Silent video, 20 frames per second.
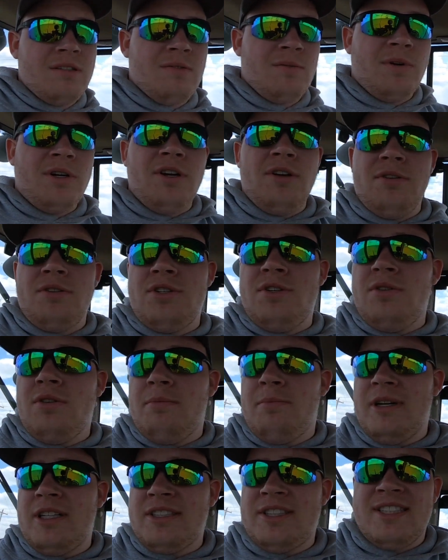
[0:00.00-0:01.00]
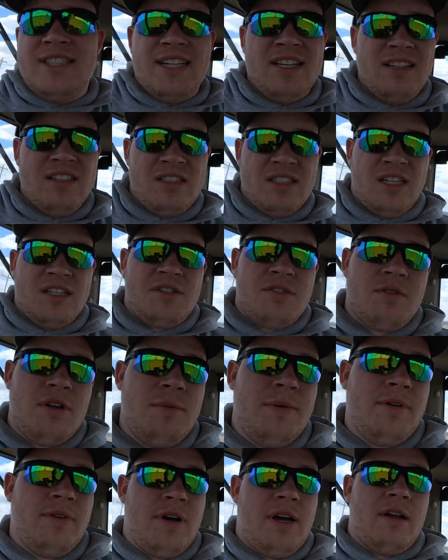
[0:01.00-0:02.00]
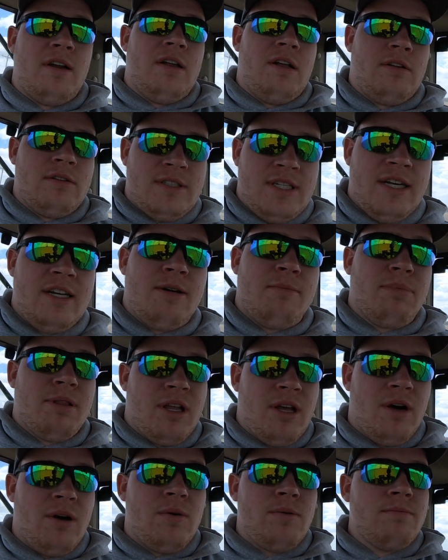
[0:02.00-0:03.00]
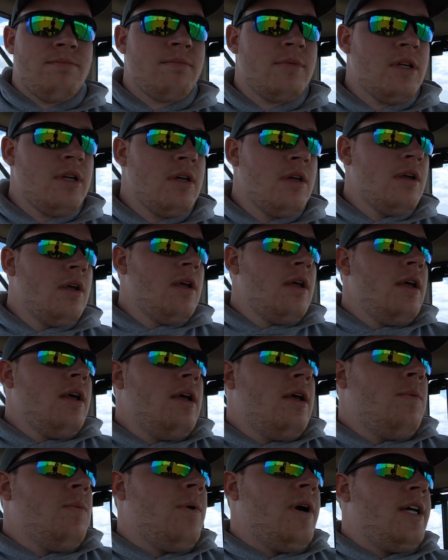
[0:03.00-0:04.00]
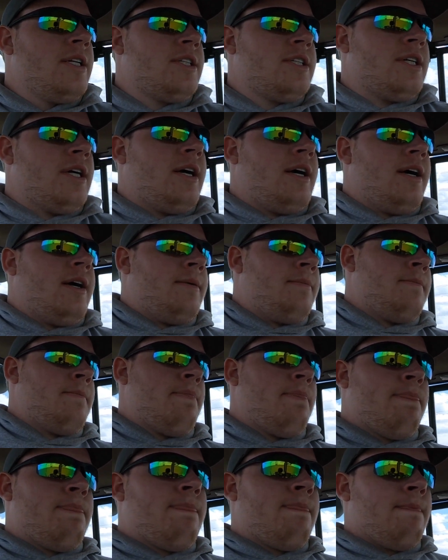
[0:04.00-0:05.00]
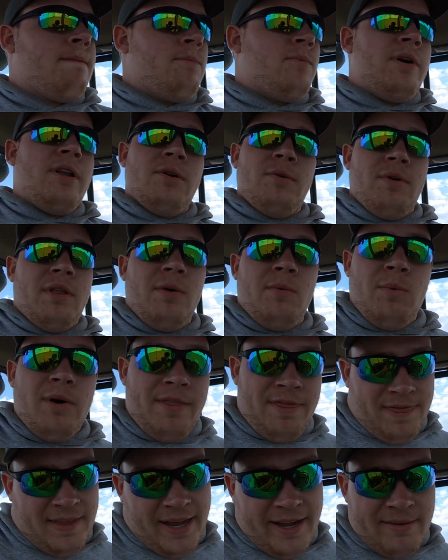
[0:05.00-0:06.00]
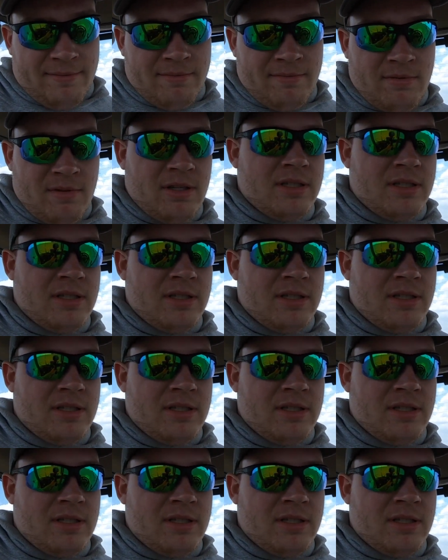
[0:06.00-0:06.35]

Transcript: when you do a bunch of tillage on soybean ground, it'll tend to blow, which we don't really want that.